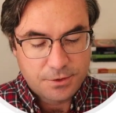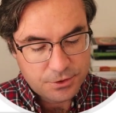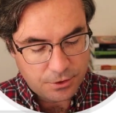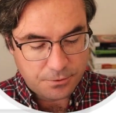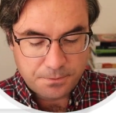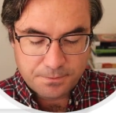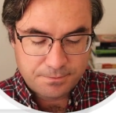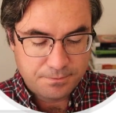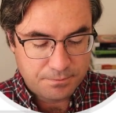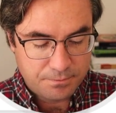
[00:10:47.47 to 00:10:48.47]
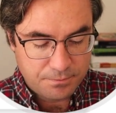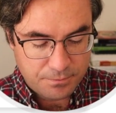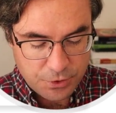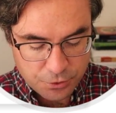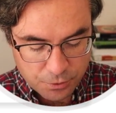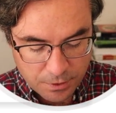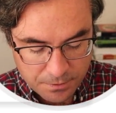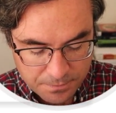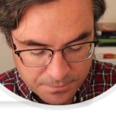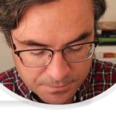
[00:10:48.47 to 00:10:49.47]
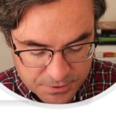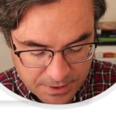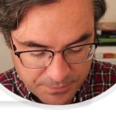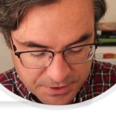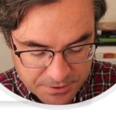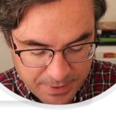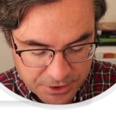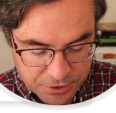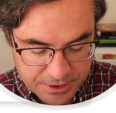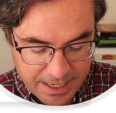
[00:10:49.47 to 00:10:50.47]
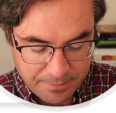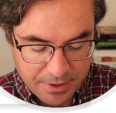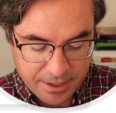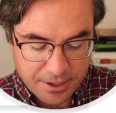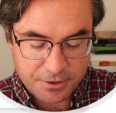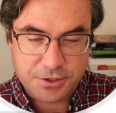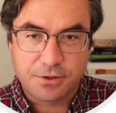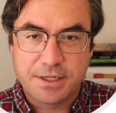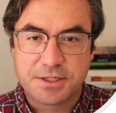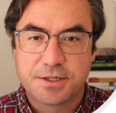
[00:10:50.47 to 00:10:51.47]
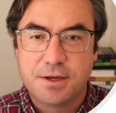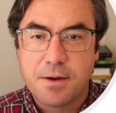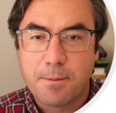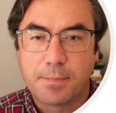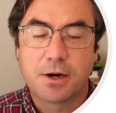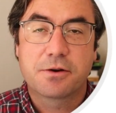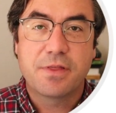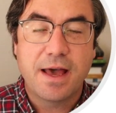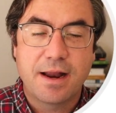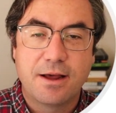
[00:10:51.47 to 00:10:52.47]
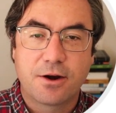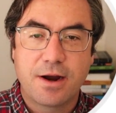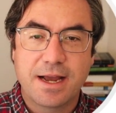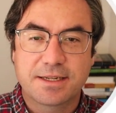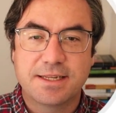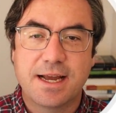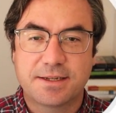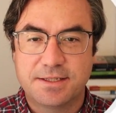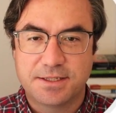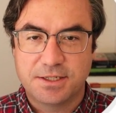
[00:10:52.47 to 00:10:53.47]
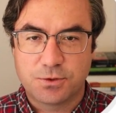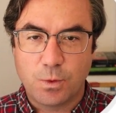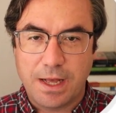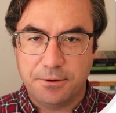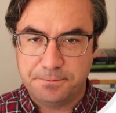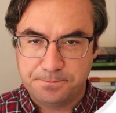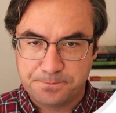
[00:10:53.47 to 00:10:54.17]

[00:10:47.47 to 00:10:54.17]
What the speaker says: So usual, something special is happening here. So let's mark that on our x-axis as well.